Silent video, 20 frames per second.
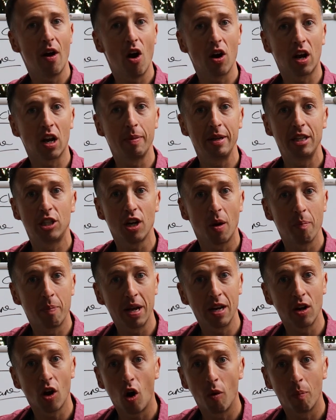there are going to be
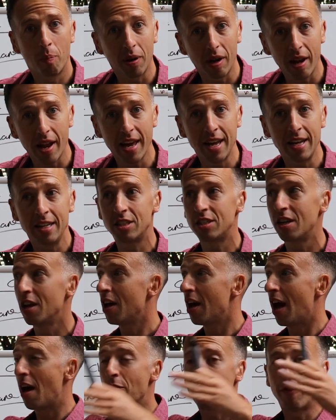jumping on planes
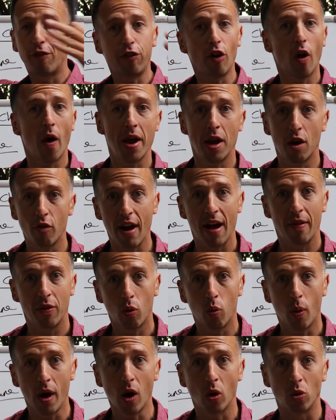and flying around
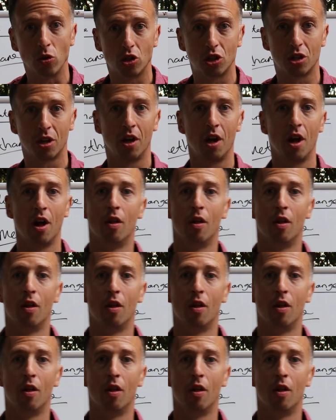the world.